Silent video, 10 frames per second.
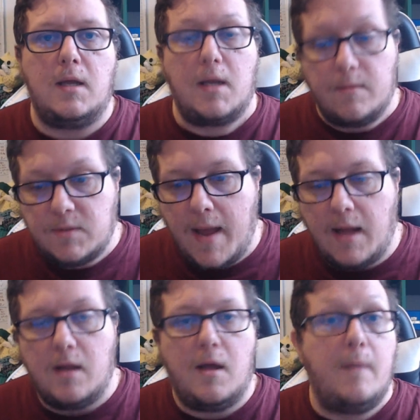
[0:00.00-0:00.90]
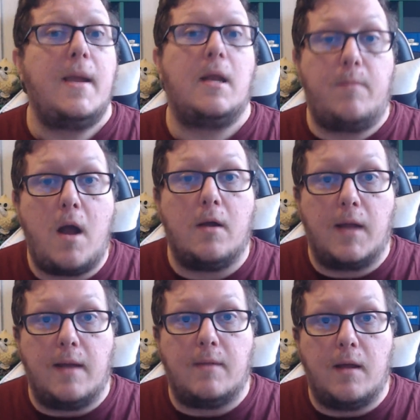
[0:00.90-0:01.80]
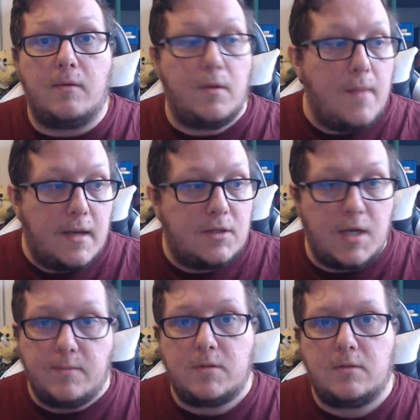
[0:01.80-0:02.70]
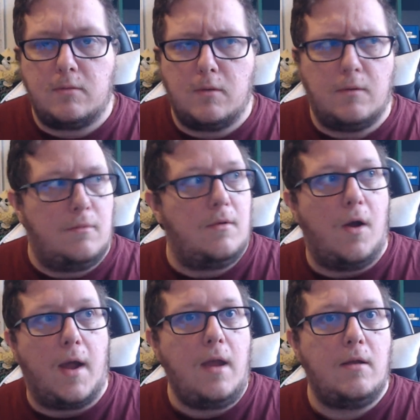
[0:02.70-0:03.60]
comes back i'm making a pirate game now you make ships okay